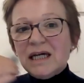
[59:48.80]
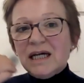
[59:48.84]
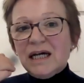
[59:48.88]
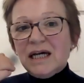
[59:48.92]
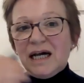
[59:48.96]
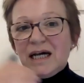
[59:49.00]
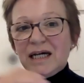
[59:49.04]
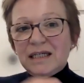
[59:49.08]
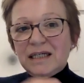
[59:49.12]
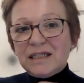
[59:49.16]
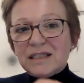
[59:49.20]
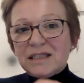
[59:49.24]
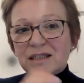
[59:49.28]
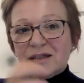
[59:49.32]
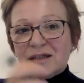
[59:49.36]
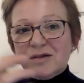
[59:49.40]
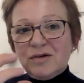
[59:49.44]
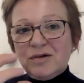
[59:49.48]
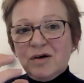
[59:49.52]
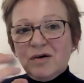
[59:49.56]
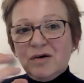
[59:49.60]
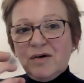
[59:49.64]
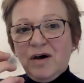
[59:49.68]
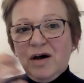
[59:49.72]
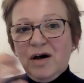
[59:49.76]
And, you
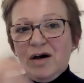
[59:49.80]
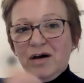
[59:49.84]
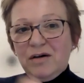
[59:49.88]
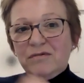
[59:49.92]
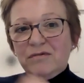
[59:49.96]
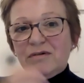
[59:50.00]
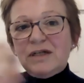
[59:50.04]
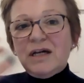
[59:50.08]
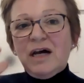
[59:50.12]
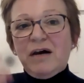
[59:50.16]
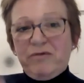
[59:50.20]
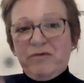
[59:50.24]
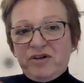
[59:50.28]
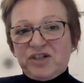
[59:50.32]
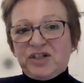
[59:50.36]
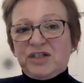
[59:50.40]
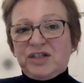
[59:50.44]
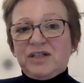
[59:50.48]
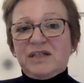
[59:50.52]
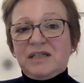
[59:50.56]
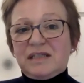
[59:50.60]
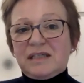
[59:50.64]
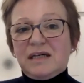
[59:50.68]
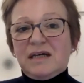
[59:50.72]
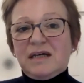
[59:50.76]
know, art
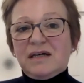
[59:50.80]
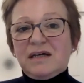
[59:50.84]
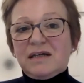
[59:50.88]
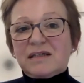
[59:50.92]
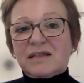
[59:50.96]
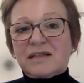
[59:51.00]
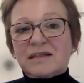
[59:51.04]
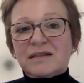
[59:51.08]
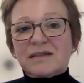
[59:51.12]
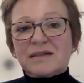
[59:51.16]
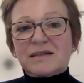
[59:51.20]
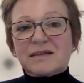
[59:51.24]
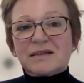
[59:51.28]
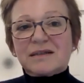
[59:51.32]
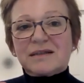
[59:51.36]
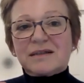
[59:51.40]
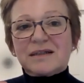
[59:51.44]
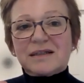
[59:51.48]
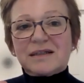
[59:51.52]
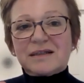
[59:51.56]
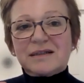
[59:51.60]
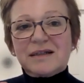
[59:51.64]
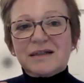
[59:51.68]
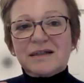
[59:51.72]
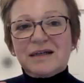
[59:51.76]
nourishes us,
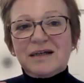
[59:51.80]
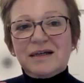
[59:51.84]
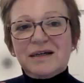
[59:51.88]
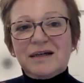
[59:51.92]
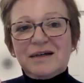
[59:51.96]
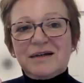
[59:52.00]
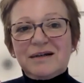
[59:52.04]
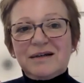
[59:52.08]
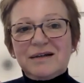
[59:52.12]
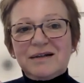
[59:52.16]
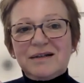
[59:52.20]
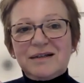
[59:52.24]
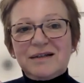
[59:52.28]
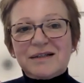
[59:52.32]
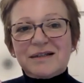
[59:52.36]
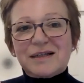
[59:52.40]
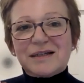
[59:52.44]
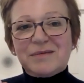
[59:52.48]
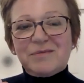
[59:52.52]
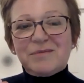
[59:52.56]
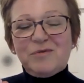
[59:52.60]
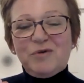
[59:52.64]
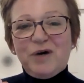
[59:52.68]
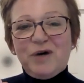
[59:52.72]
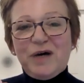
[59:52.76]
doesn't it, in
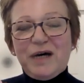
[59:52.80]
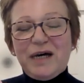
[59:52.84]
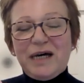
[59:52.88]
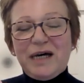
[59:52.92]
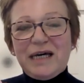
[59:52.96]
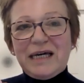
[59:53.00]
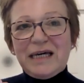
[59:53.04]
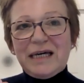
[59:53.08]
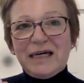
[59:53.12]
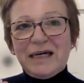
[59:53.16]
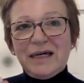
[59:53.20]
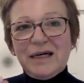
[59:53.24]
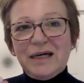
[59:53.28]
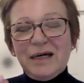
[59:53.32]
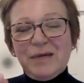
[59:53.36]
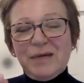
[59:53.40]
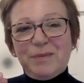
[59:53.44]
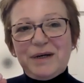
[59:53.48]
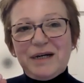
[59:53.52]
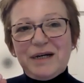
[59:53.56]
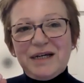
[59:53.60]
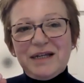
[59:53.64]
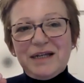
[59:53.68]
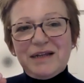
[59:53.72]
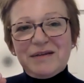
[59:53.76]
some way.
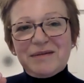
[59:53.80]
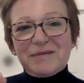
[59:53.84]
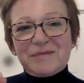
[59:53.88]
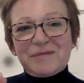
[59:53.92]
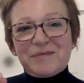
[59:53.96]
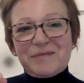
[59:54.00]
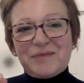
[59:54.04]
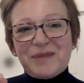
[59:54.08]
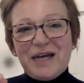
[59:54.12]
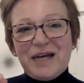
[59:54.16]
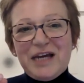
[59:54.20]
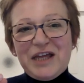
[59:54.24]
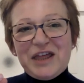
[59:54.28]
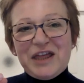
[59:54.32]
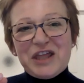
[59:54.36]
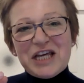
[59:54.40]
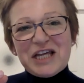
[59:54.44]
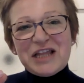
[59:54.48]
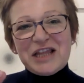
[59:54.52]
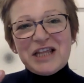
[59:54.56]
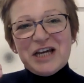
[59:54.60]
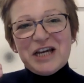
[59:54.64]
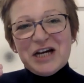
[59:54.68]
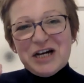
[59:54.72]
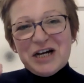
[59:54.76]
But I
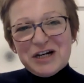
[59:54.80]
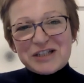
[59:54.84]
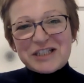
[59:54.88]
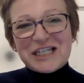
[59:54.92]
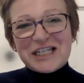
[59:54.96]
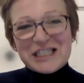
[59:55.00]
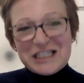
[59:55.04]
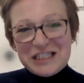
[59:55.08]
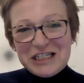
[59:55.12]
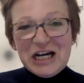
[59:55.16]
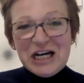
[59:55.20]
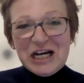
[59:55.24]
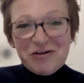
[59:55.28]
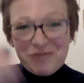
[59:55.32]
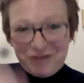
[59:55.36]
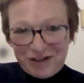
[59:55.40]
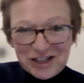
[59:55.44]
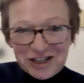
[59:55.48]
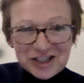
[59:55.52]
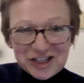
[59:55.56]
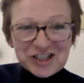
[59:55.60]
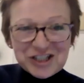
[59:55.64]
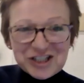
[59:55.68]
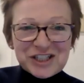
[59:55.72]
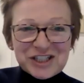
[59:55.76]
think the art is
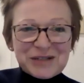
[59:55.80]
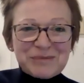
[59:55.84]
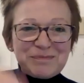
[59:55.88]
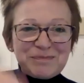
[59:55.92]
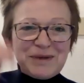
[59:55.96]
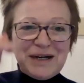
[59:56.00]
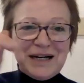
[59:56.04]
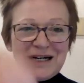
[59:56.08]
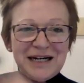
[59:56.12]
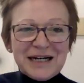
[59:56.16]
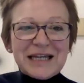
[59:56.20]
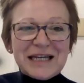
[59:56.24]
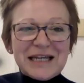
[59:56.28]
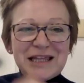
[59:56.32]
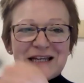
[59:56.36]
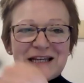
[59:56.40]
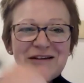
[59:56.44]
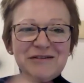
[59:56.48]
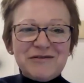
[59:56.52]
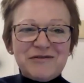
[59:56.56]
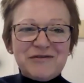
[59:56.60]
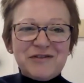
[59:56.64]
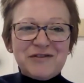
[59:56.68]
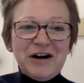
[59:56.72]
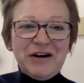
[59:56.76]
nourished by the
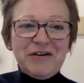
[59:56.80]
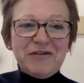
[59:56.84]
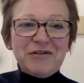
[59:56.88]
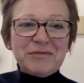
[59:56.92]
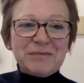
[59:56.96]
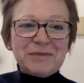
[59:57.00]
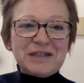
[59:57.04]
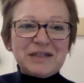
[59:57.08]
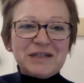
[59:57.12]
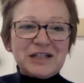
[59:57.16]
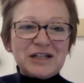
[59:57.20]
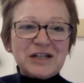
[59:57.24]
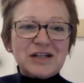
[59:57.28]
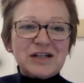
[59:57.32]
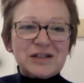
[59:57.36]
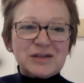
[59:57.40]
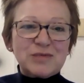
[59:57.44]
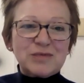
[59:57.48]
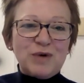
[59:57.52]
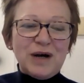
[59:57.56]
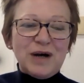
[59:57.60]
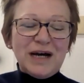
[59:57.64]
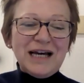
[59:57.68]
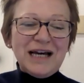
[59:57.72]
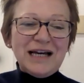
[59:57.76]
environment as
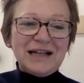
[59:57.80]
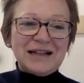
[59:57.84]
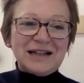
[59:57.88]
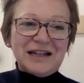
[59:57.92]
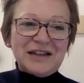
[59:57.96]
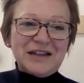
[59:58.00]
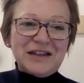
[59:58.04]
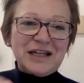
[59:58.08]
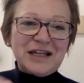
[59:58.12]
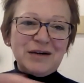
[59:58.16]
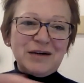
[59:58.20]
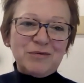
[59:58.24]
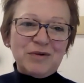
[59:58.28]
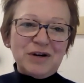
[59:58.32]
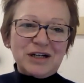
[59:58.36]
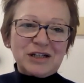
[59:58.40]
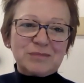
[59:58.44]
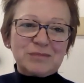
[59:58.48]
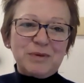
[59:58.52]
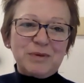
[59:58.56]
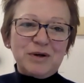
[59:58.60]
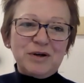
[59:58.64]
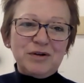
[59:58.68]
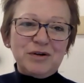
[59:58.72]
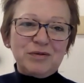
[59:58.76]
well. I think it works
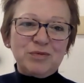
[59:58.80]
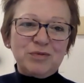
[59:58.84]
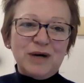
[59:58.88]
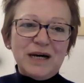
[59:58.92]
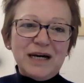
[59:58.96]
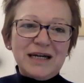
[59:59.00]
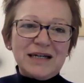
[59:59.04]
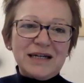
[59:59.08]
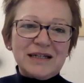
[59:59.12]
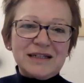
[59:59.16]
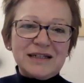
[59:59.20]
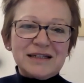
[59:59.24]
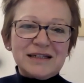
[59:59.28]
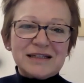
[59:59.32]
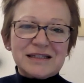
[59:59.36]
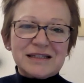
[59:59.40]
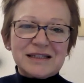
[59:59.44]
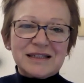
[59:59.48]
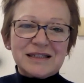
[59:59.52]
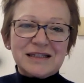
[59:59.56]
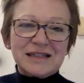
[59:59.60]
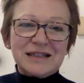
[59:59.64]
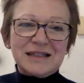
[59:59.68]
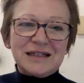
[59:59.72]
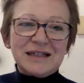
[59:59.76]
both ways.
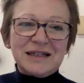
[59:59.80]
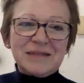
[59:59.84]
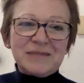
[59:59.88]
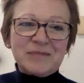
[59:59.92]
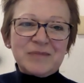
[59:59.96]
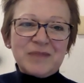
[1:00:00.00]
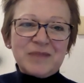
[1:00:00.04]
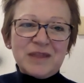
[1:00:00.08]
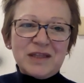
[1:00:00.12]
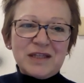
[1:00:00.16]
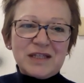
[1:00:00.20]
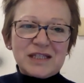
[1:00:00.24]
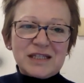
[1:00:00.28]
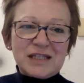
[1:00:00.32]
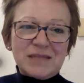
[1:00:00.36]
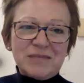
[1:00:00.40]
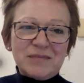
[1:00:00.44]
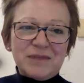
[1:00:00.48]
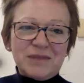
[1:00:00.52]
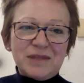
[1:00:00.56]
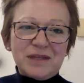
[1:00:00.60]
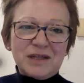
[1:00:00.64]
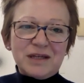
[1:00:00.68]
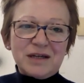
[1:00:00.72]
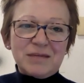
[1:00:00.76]
And there's
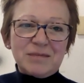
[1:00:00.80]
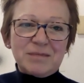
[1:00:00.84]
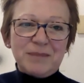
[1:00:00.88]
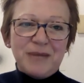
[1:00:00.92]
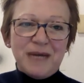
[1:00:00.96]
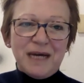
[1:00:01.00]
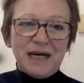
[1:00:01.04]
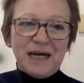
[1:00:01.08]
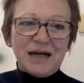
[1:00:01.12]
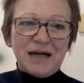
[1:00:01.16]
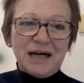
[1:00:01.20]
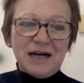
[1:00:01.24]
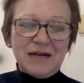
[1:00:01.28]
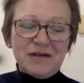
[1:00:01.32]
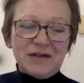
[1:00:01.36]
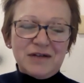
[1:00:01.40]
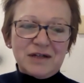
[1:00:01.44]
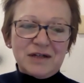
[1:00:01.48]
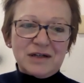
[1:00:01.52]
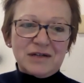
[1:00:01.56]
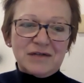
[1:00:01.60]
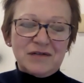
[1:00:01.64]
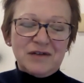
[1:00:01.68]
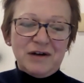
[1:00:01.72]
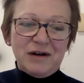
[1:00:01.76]
something about having
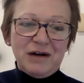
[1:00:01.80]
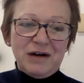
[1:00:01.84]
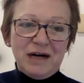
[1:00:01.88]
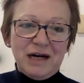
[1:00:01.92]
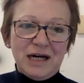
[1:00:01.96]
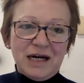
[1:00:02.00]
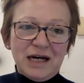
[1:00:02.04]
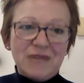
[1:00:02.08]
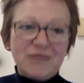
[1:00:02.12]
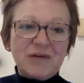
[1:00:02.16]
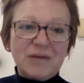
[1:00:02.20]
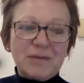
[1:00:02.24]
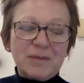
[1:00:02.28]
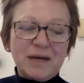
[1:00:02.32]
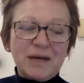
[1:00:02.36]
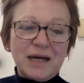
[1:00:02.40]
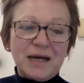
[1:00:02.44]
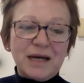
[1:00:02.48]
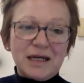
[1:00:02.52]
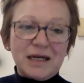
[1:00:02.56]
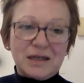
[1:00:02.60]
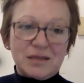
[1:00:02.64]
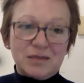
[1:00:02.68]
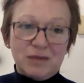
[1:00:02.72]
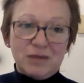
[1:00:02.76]
a very lively
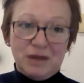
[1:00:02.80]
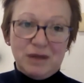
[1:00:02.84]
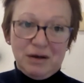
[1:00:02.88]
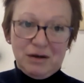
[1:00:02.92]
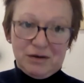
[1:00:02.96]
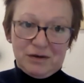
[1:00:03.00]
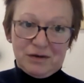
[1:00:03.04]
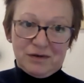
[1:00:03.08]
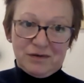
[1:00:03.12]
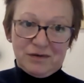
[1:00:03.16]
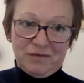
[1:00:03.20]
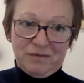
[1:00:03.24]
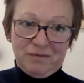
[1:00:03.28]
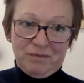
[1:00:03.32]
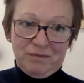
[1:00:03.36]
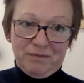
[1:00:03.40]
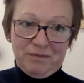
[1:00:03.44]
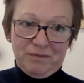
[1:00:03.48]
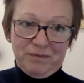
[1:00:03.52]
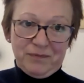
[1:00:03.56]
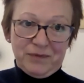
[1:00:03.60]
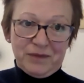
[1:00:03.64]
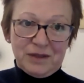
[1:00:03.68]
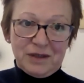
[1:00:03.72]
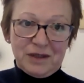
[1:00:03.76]
place with lots
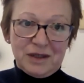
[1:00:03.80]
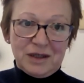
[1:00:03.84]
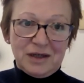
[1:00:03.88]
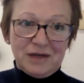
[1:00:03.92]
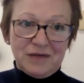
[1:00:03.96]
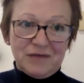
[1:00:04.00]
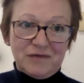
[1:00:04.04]
of